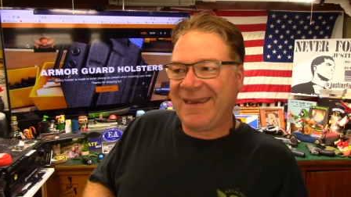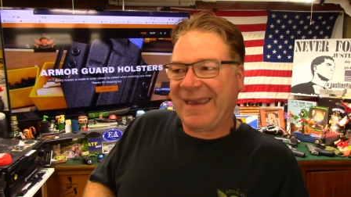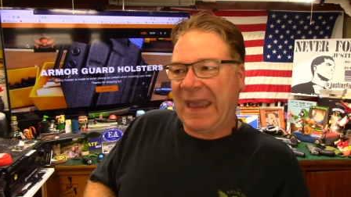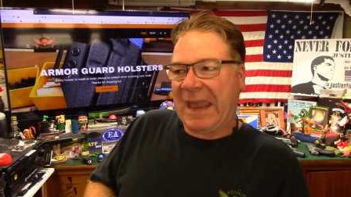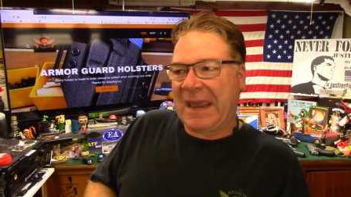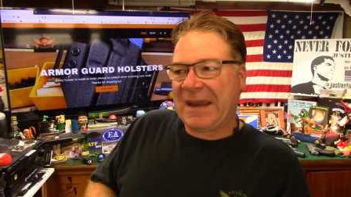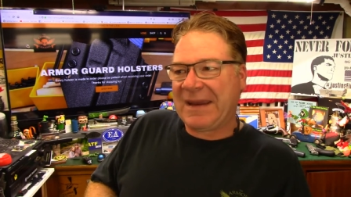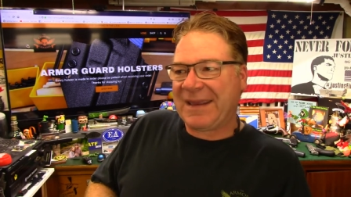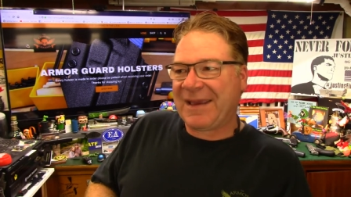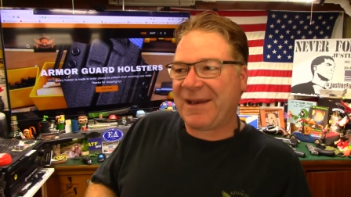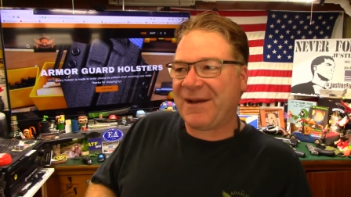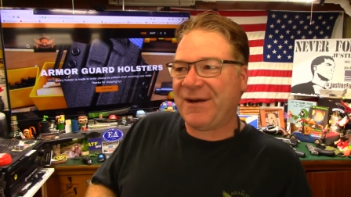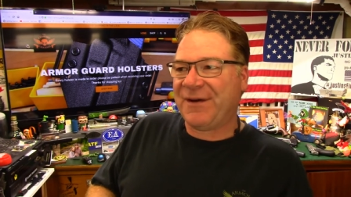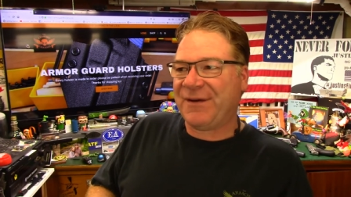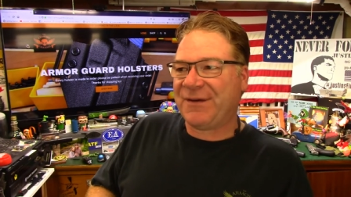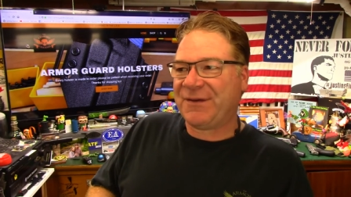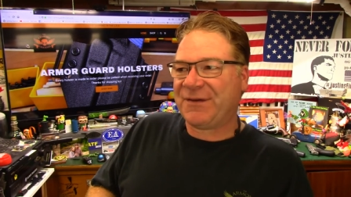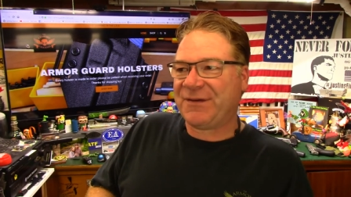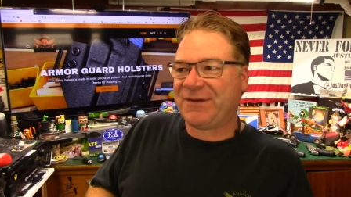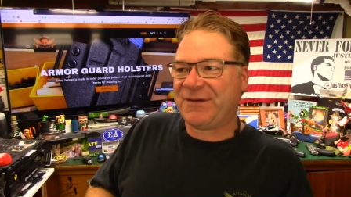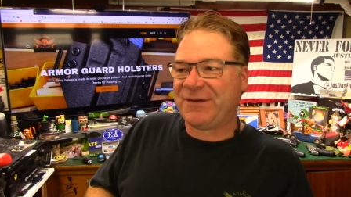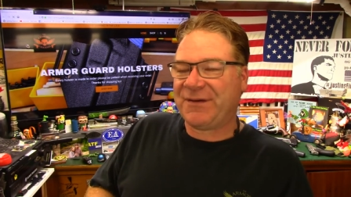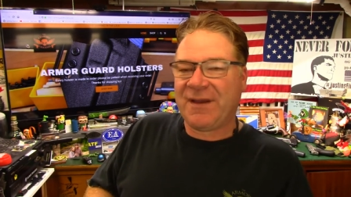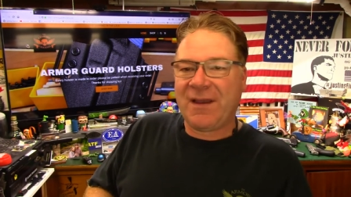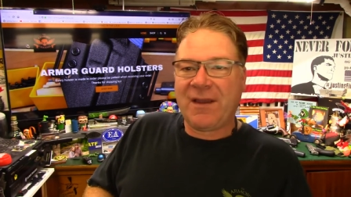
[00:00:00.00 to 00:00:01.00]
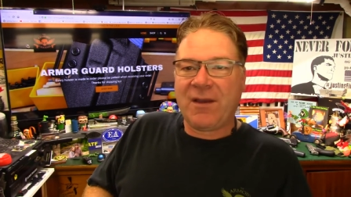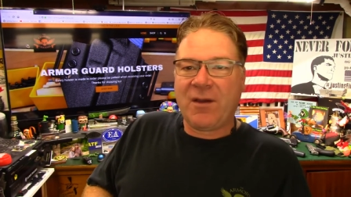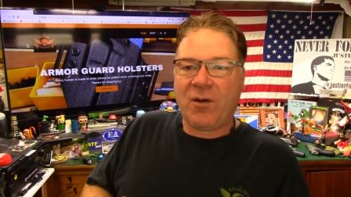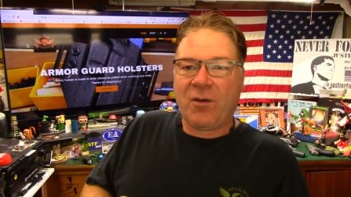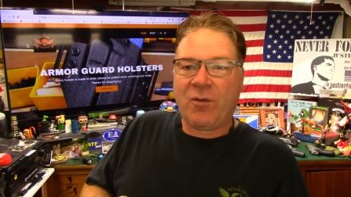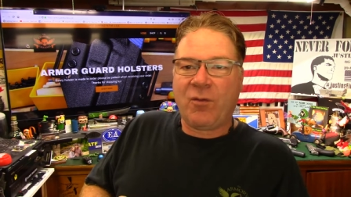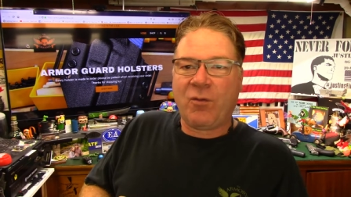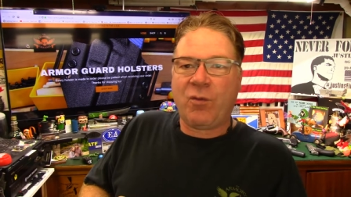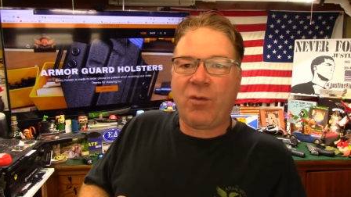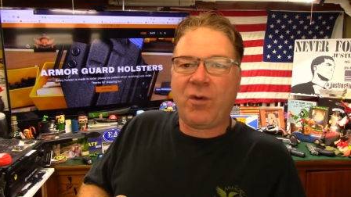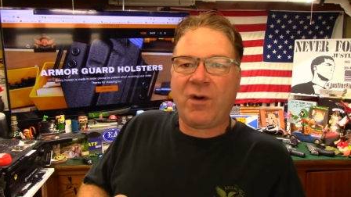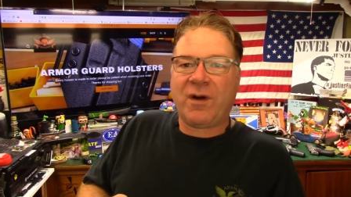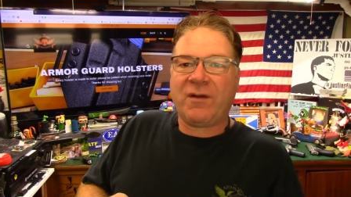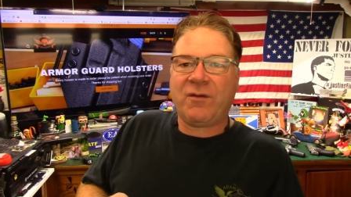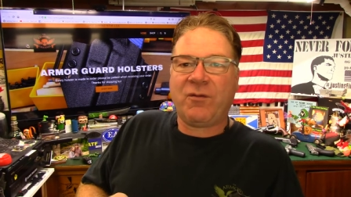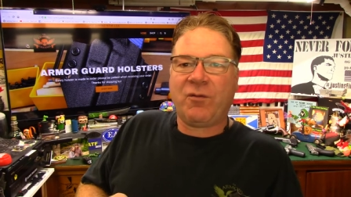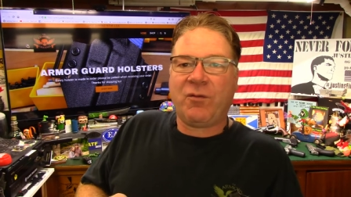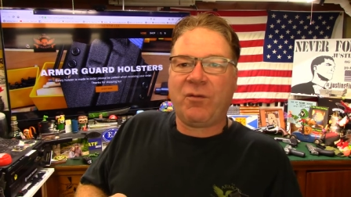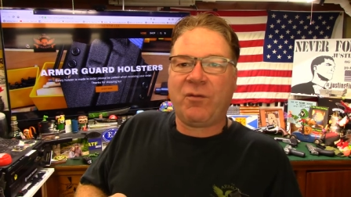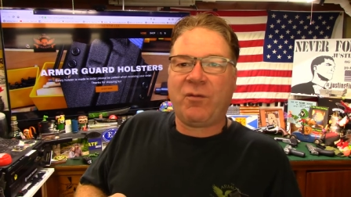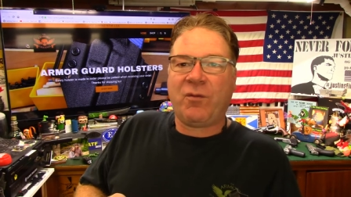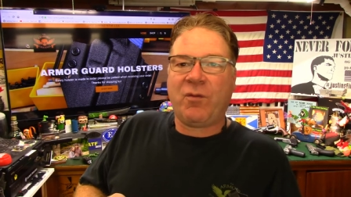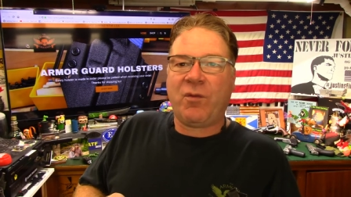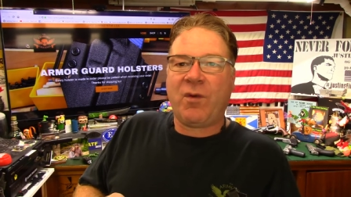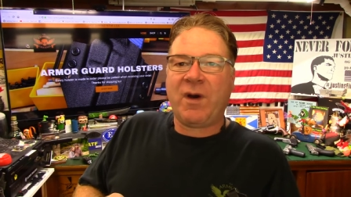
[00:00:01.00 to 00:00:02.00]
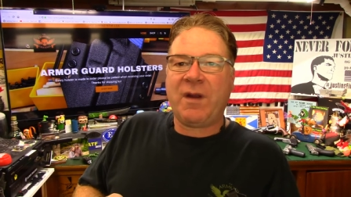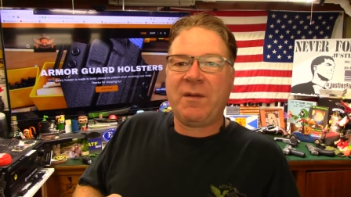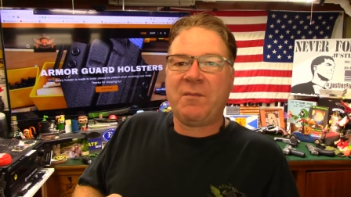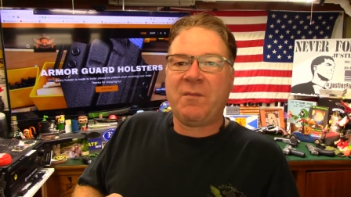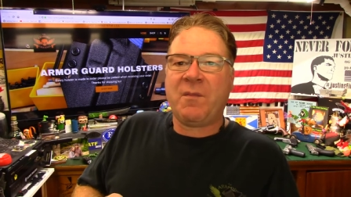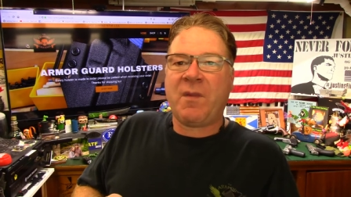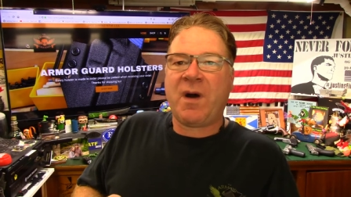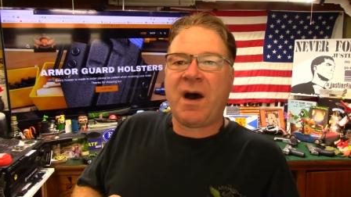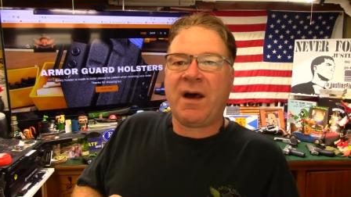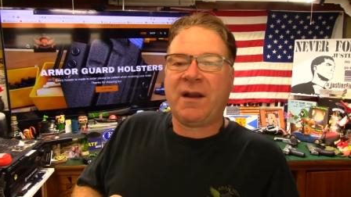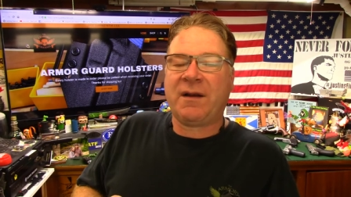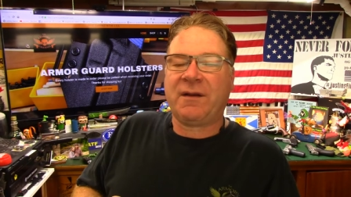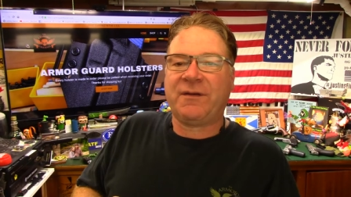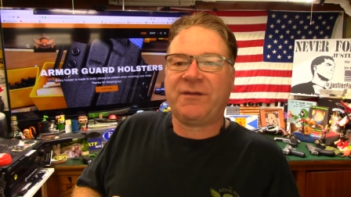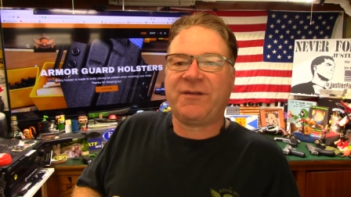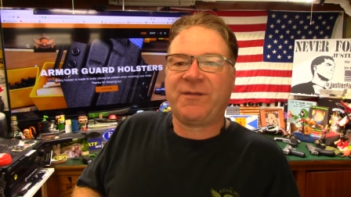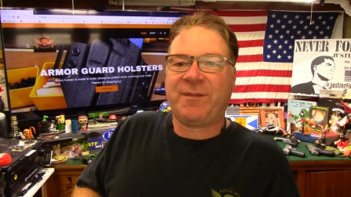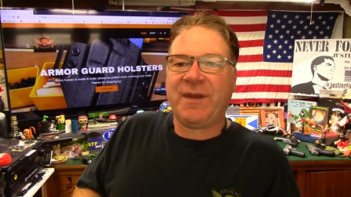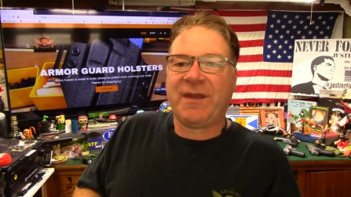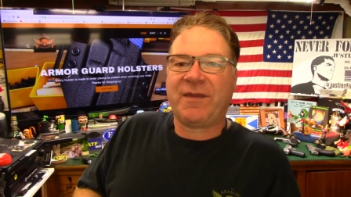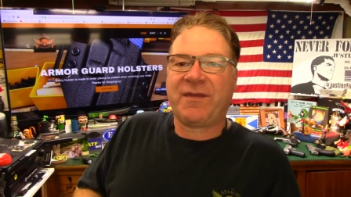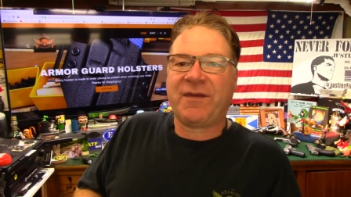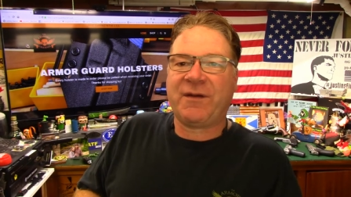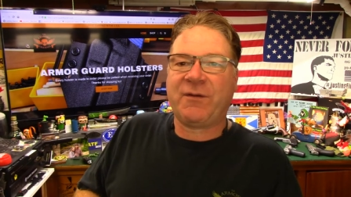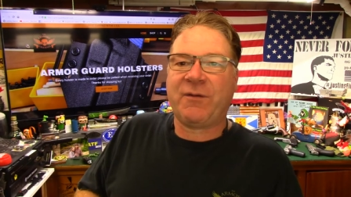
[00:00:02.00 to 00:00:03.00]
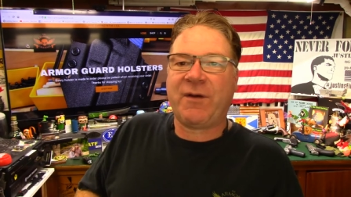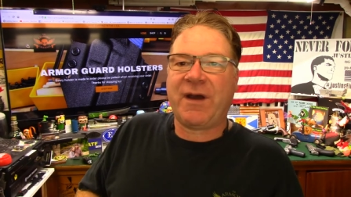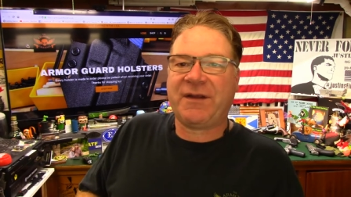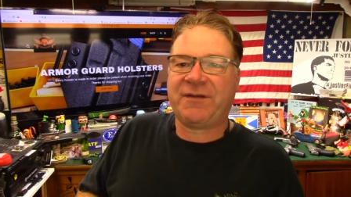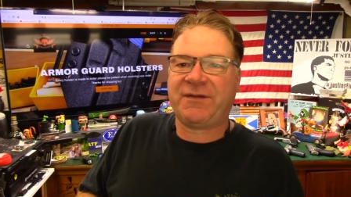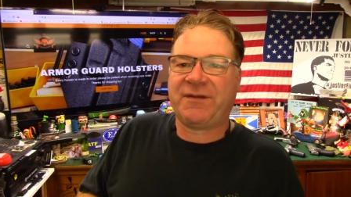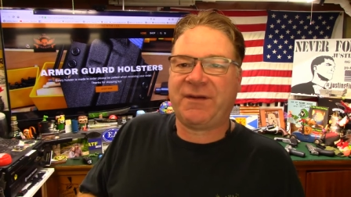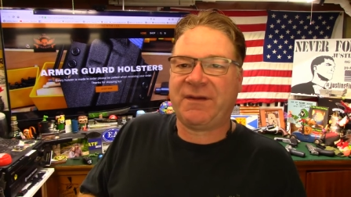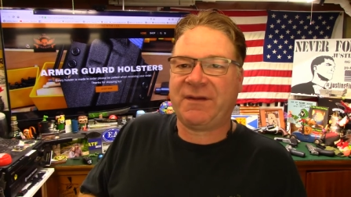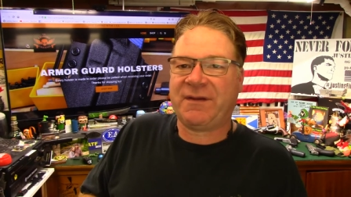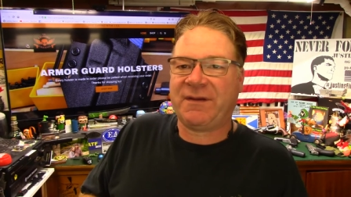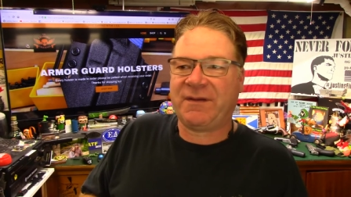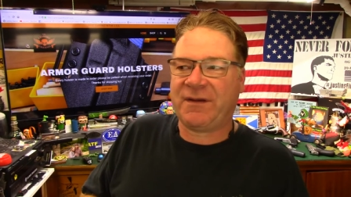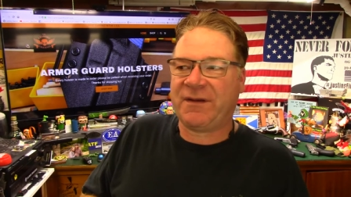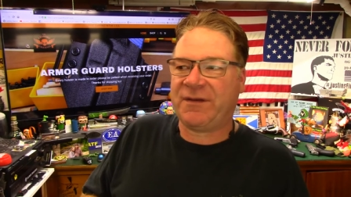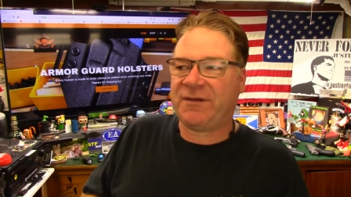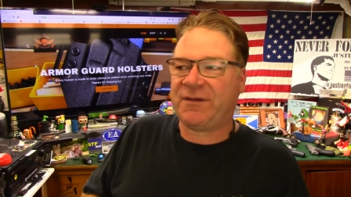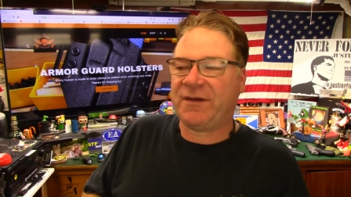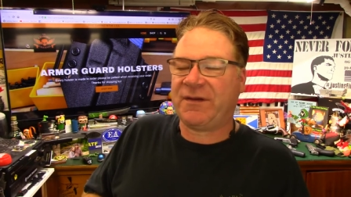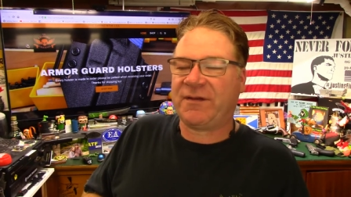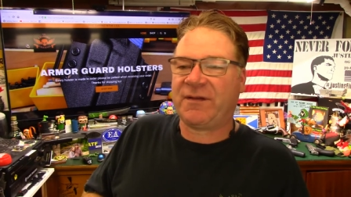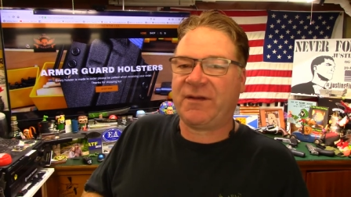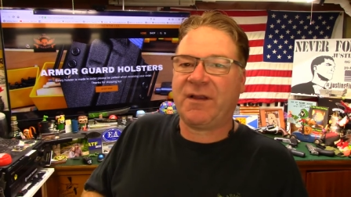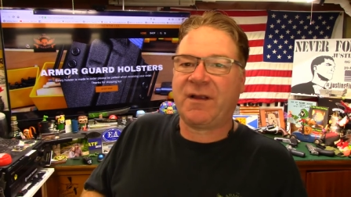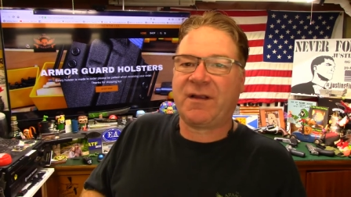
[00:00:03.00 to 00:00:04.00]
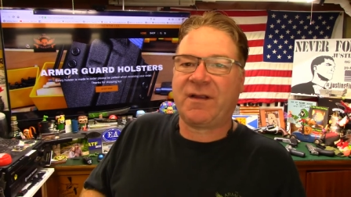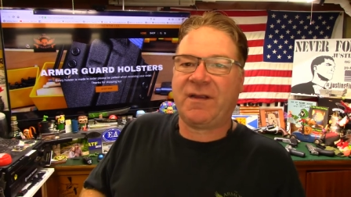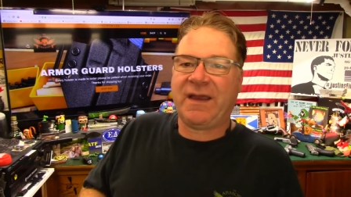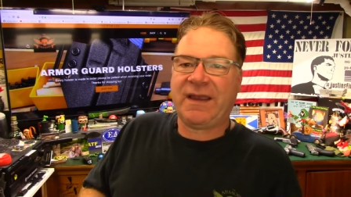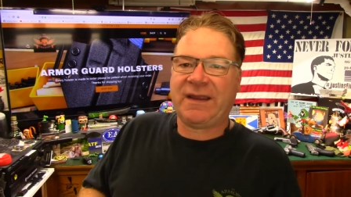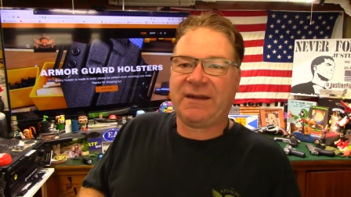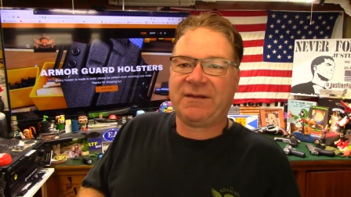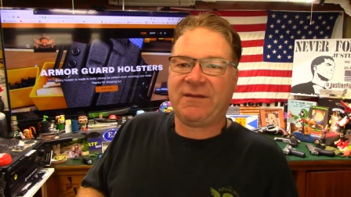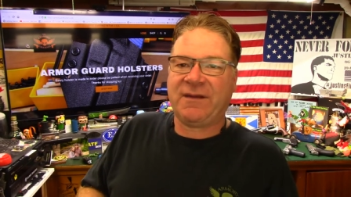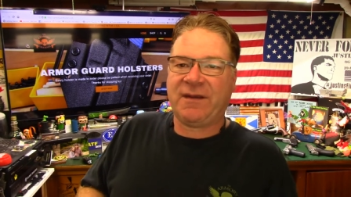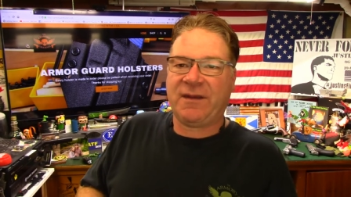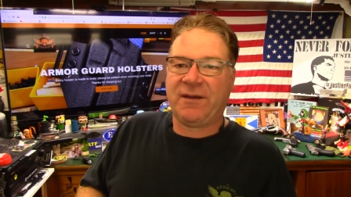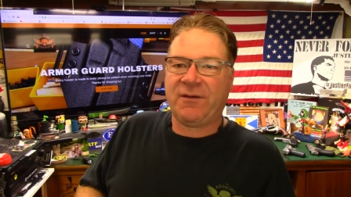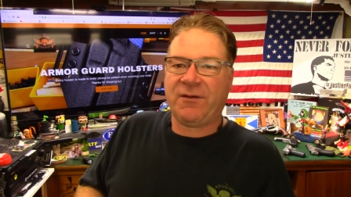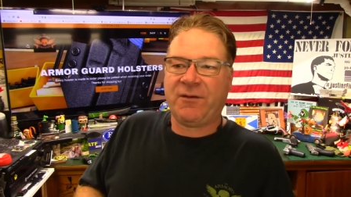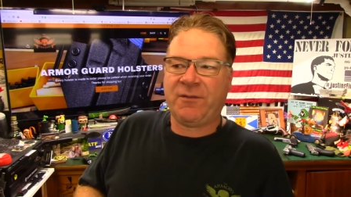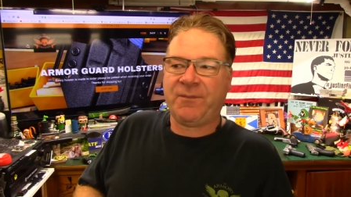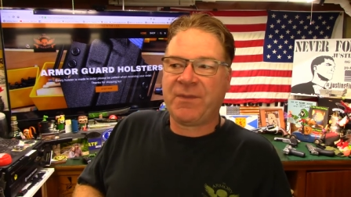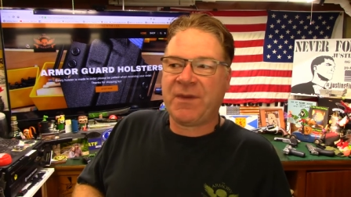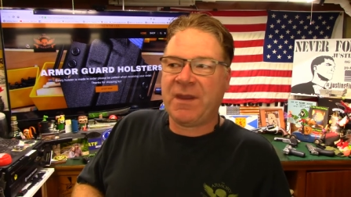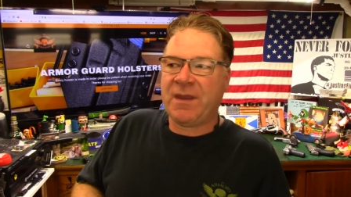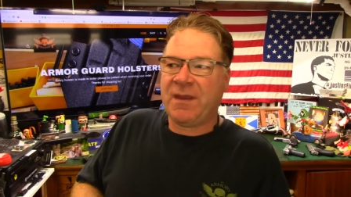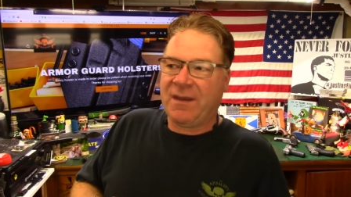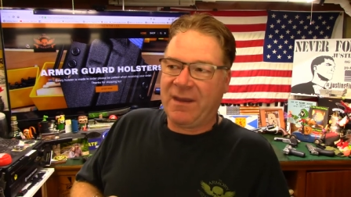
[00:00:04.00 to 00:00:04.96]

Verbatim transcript: and he goes, what, what model Smith & Wesson does this look like to you?